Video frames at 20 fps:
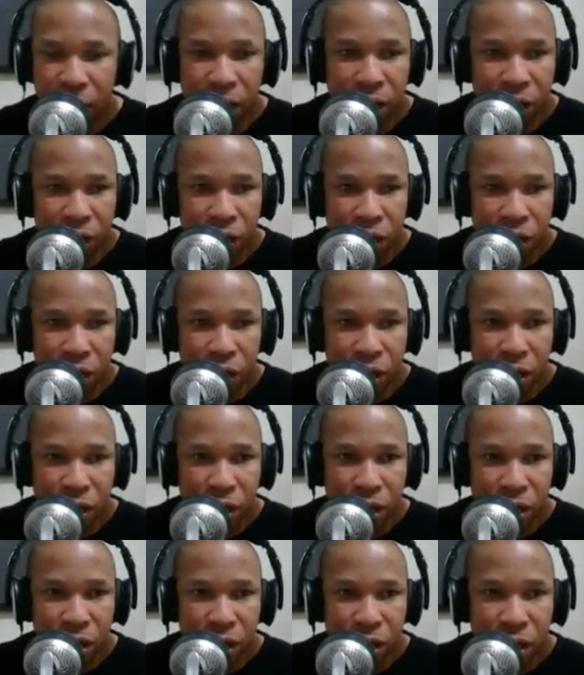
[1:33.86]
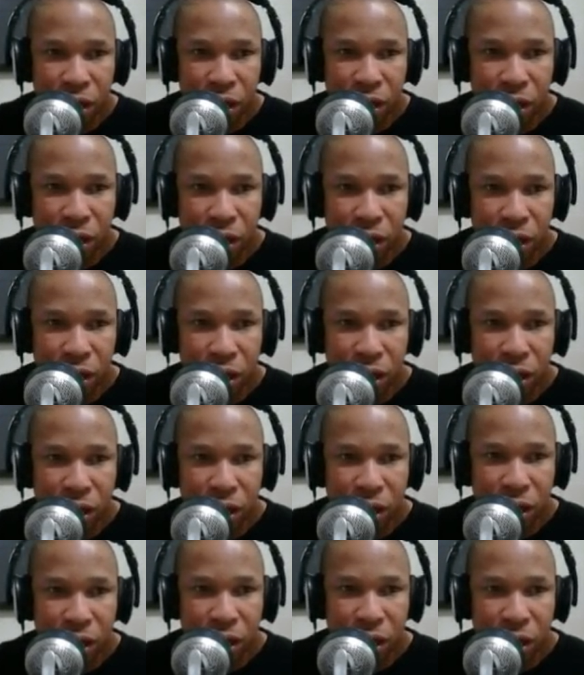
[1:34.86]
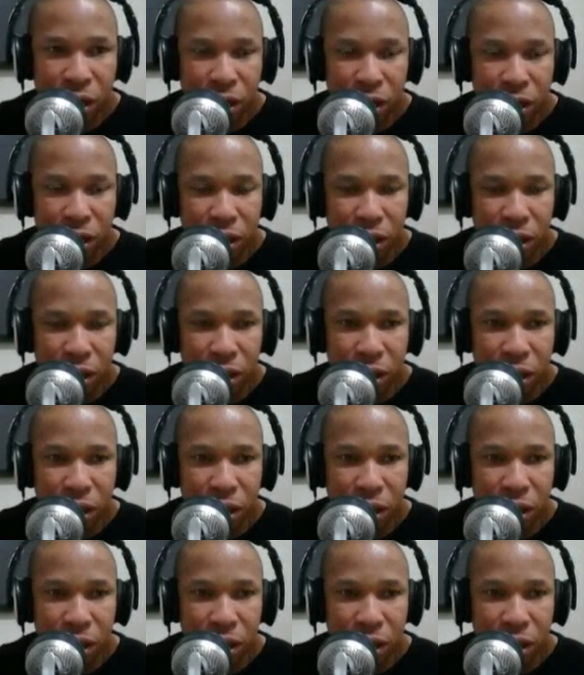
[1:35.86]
[no speech]